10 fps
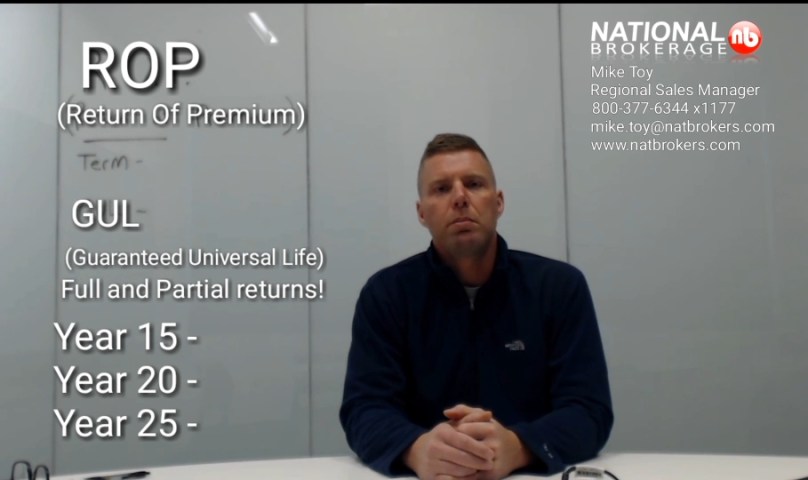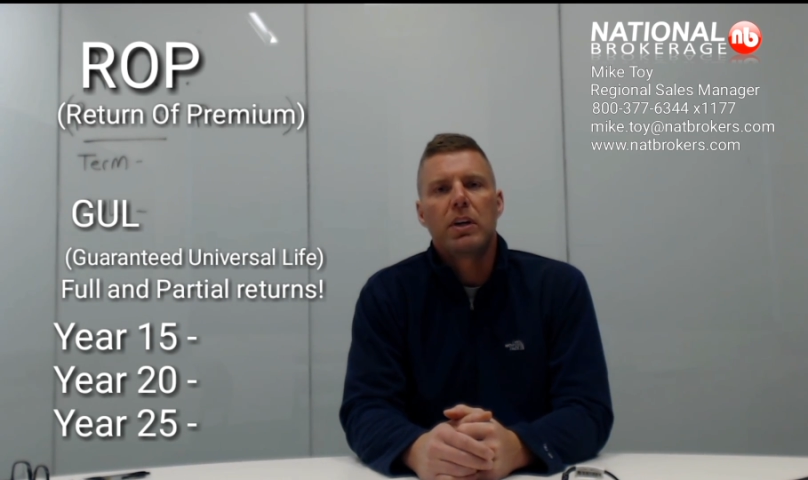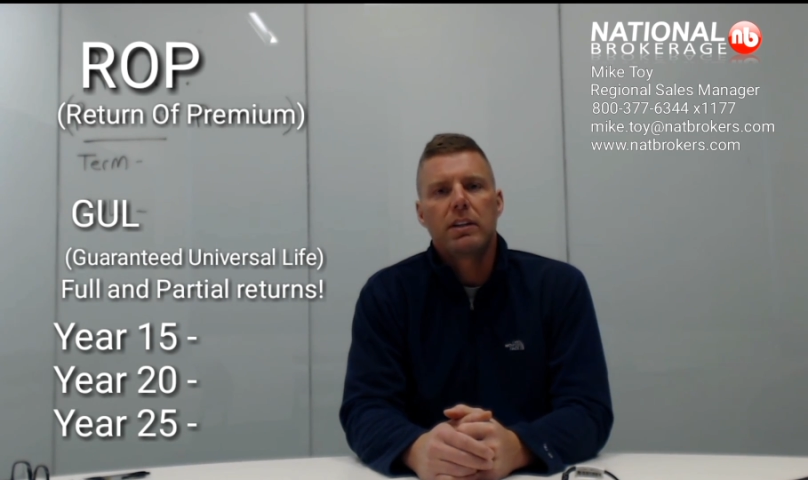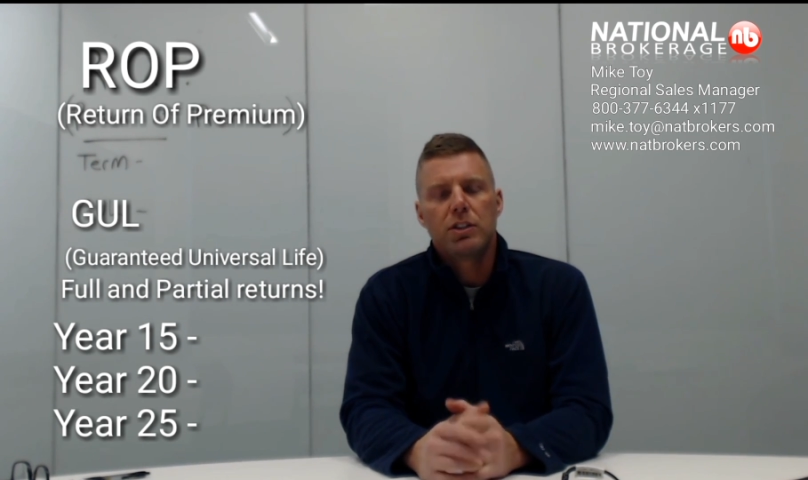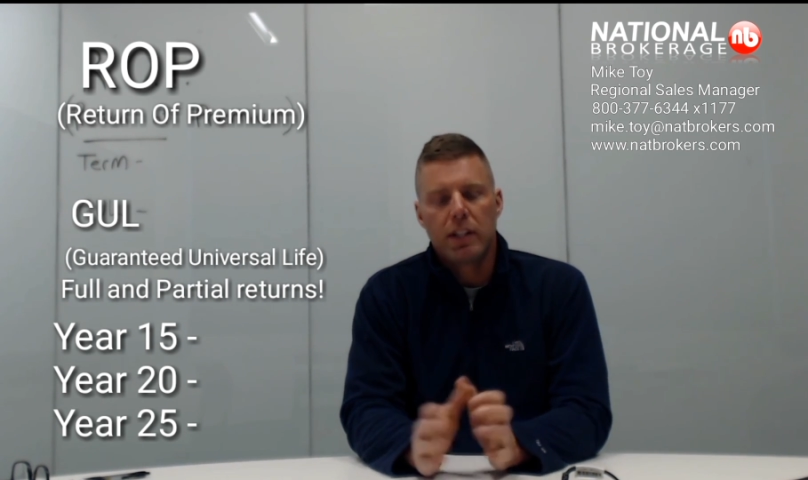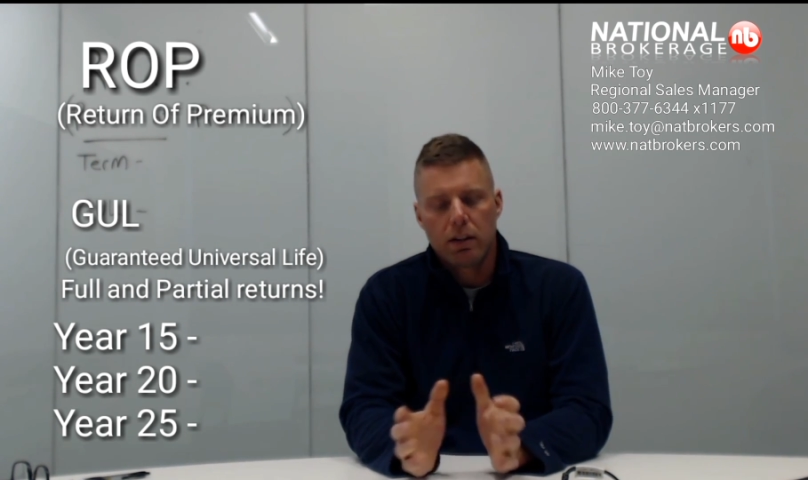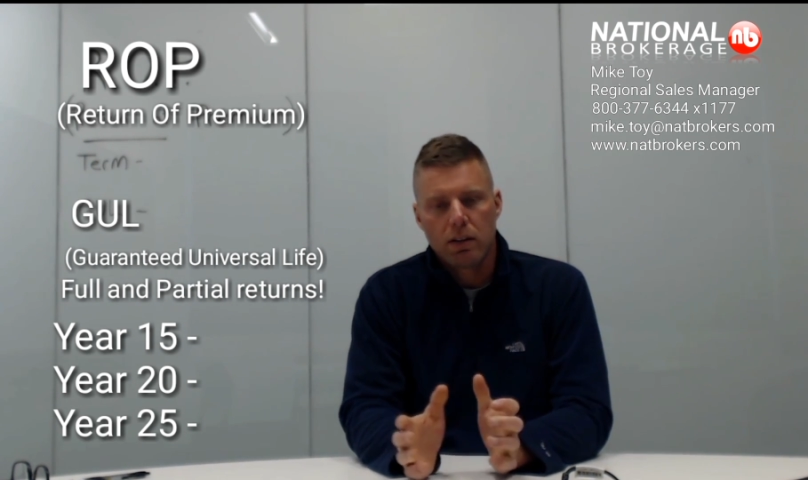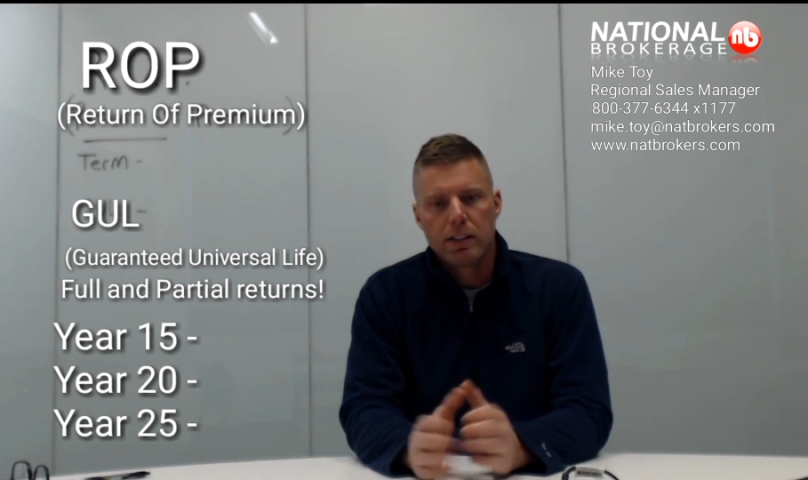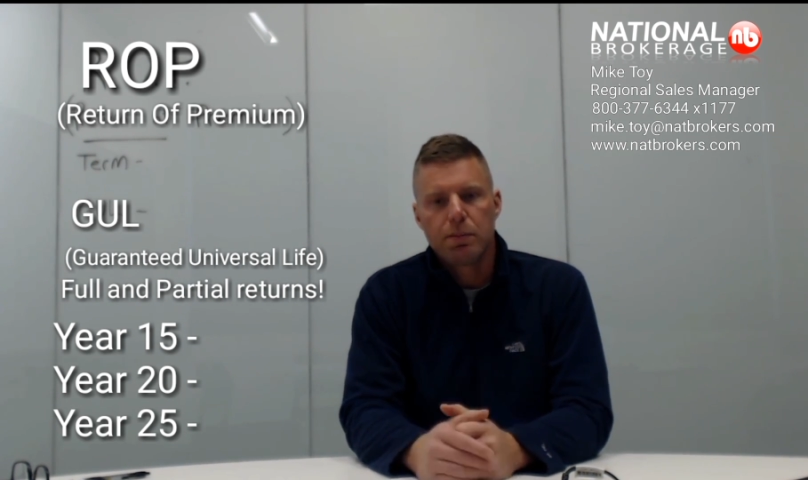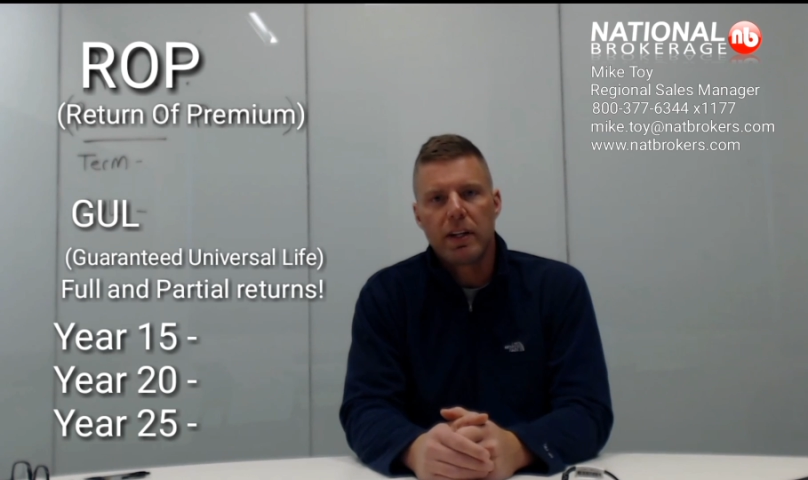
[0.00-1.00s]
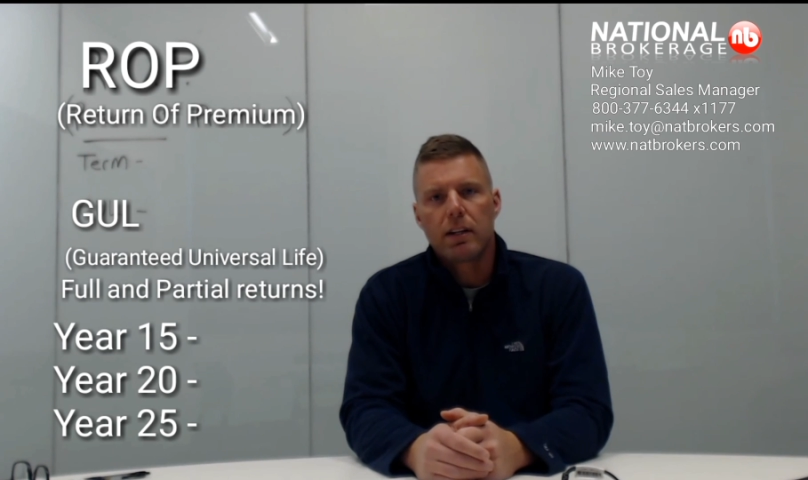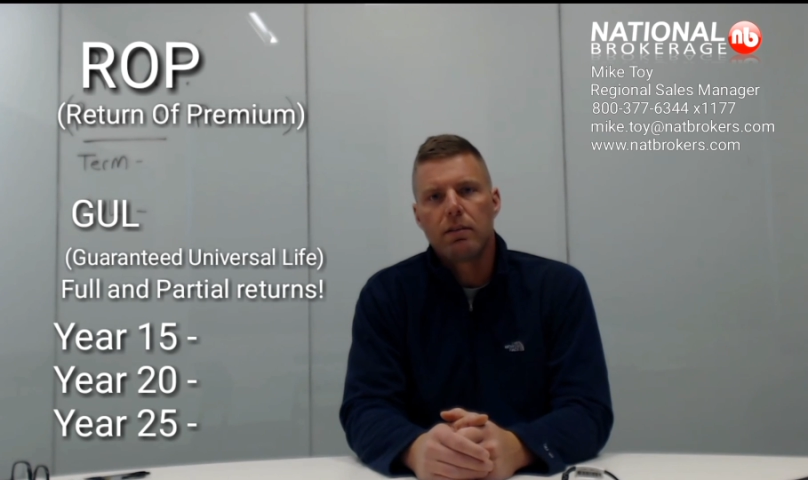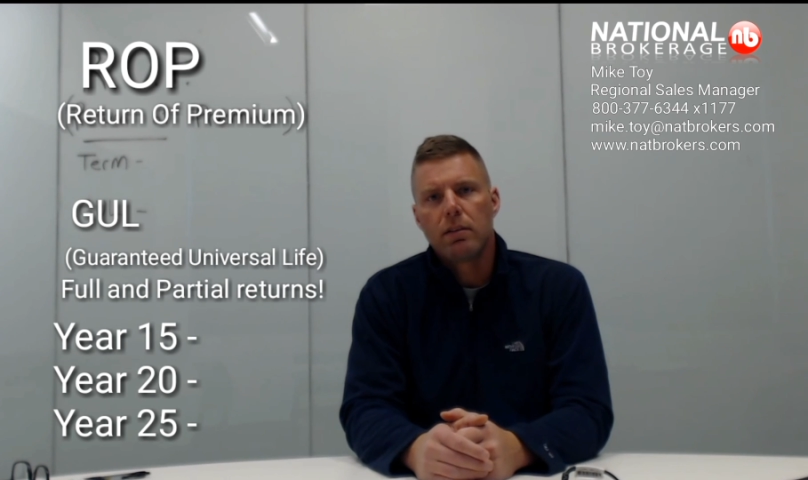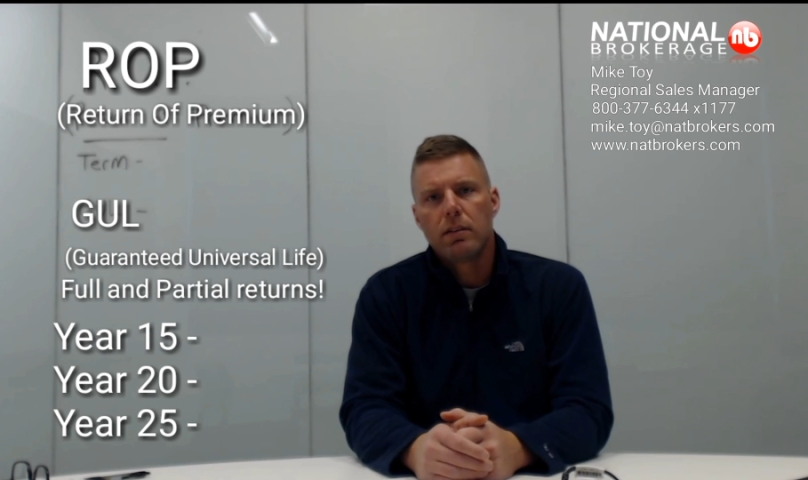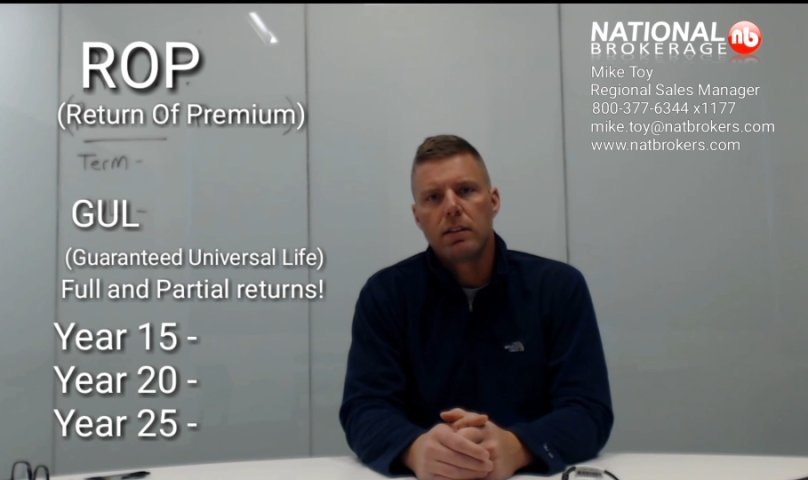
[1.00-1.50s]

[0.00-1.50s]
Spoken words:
But generally speaking,